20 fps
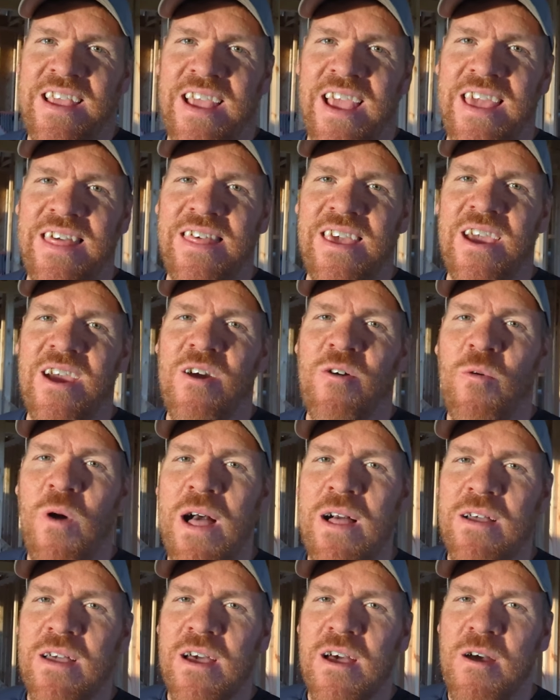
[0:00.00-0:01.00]
Hey there,
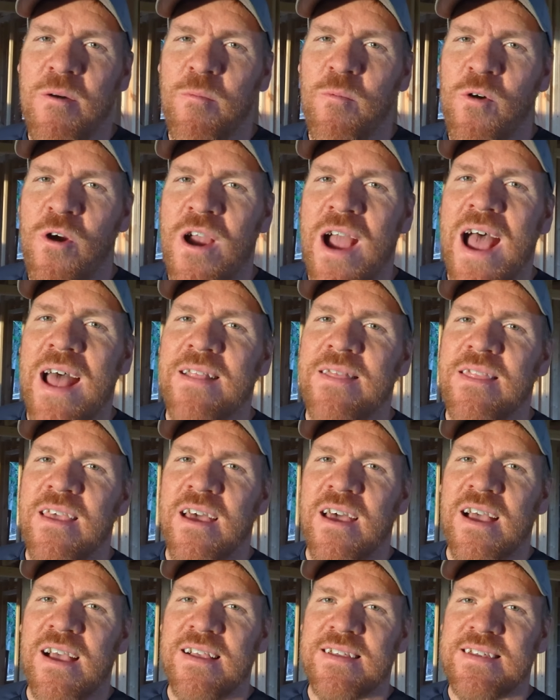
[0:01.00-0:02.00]
welcome. We're on
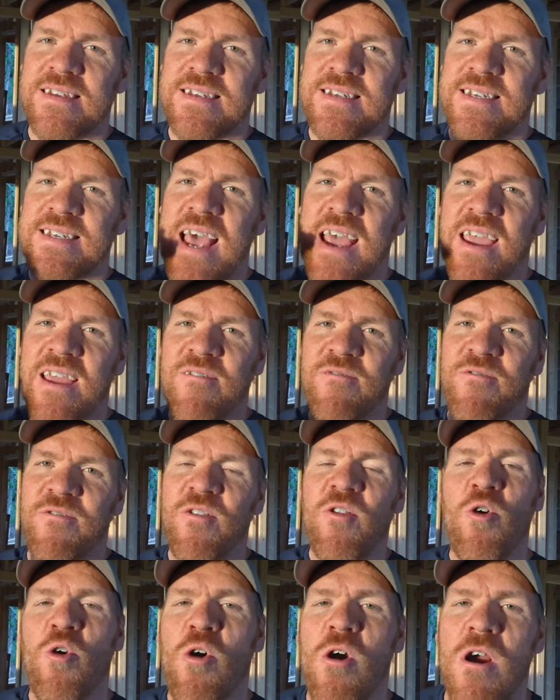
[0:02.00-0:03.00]
the second
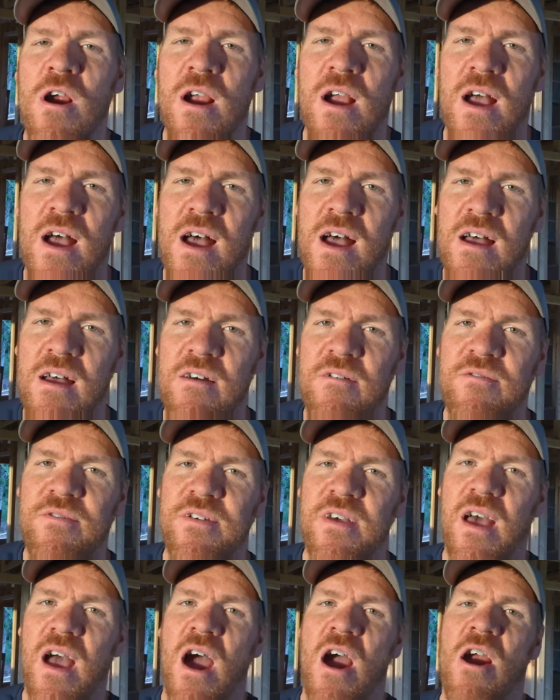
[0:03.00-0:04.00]
floor
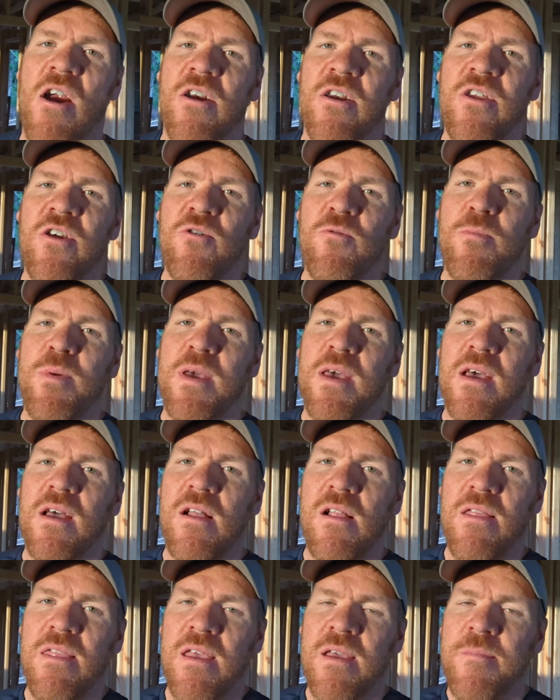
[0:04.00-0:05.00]
of our new
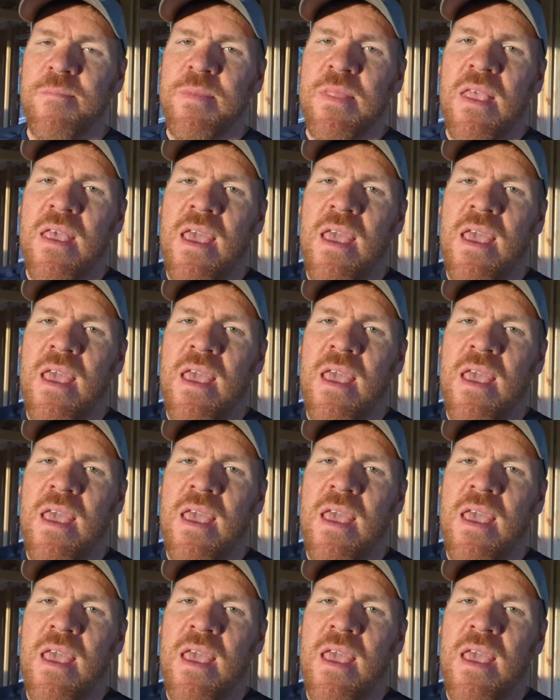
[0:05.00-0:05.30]
build.